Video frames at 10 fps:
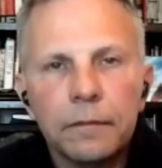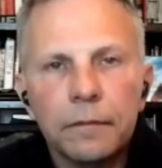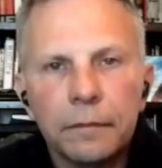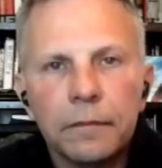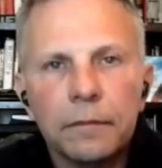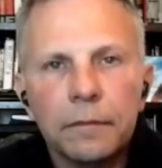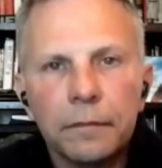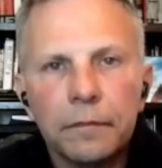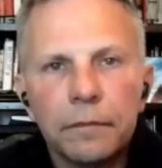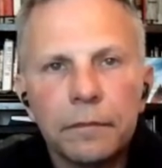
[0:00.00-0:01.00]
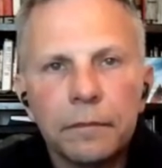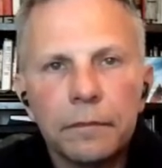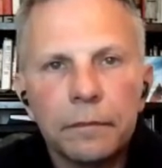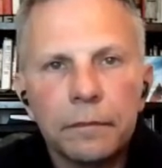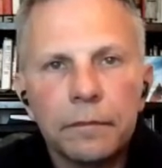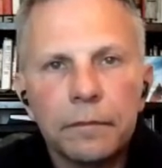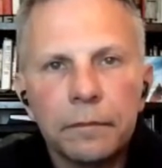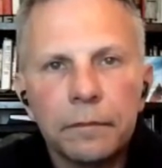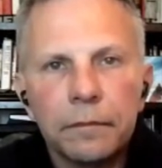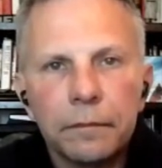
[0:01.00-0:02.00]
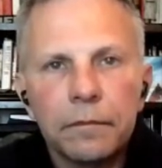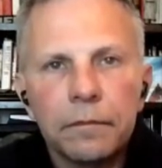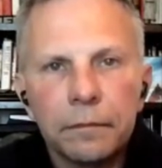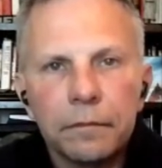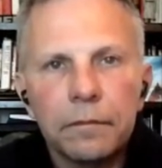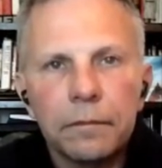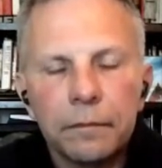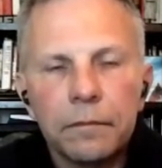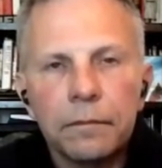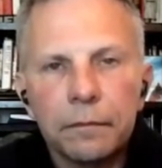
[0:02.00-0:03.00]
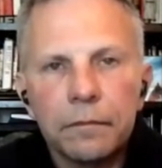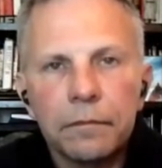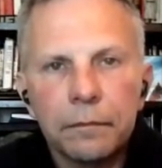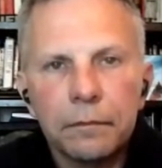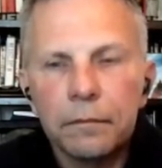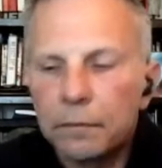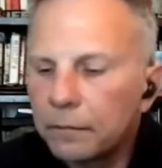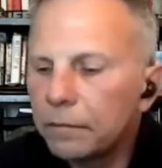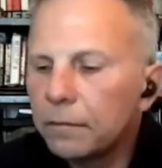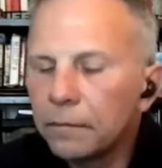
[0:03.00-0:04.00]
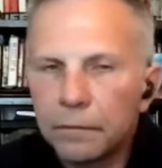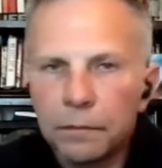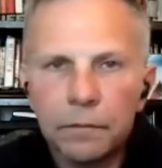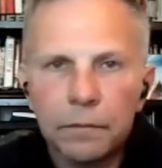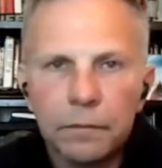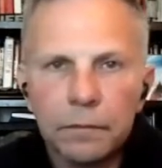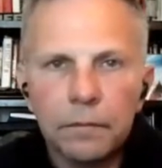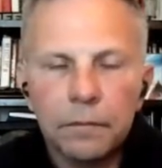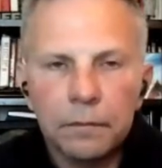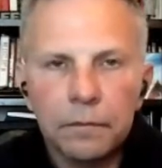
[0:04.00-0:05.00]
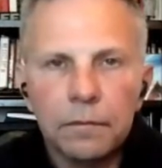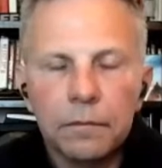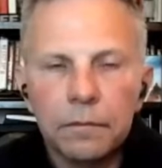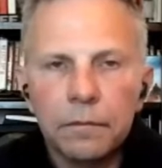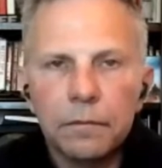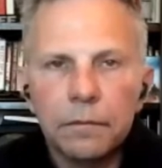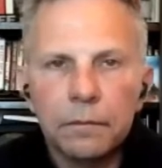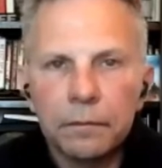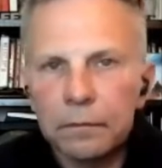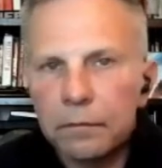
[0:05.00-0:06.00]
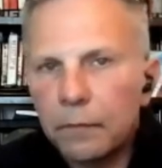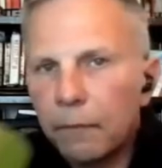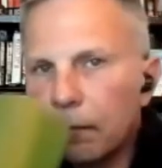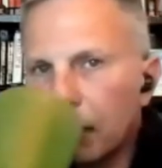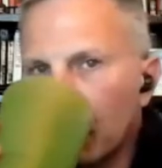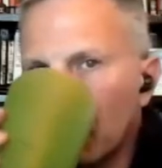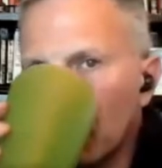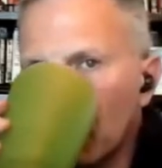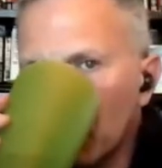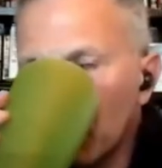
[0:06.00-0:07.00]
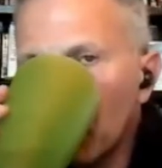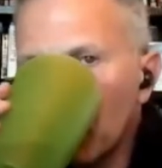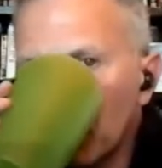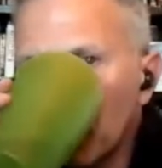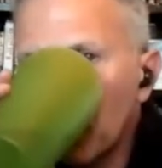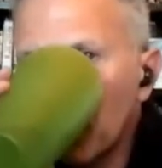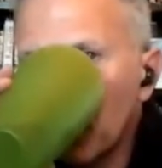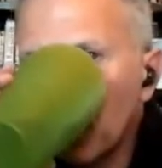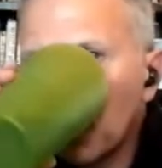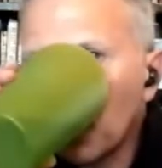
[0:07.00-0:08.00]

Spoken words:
The person shown says nothing.